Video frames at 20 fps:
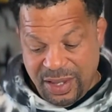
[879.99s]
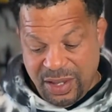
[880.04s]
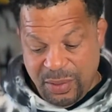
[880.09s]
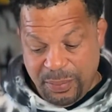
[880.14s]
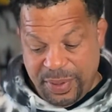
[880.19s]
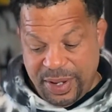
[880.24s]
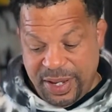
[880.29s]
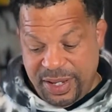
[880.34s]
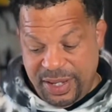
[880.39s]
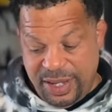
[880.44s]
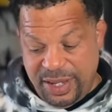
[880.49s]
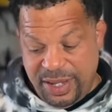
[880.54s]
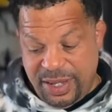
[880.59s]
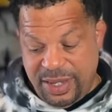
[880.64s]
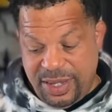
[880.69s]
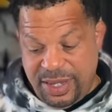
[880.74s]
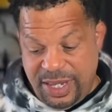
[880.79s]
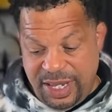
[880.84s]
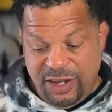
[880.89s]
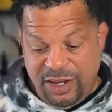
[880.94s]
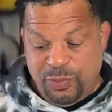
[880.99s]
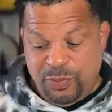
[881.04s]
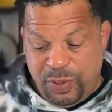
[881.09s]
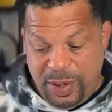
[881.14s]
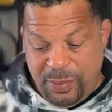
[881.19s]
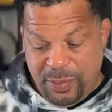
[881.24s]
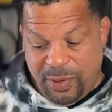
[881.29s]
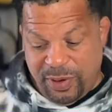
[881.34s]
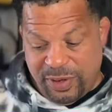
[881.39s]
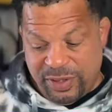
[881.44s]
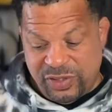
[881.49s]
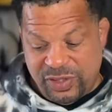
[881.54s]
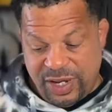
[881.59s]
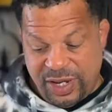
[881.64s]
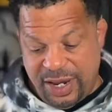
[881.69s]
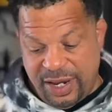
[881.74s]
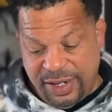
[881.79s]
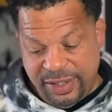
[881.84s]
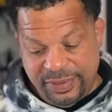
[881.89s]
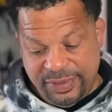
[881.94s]
But these people are
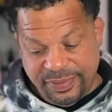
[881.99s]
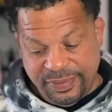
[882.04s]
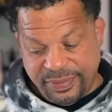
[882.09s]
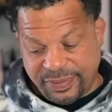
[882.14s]
saying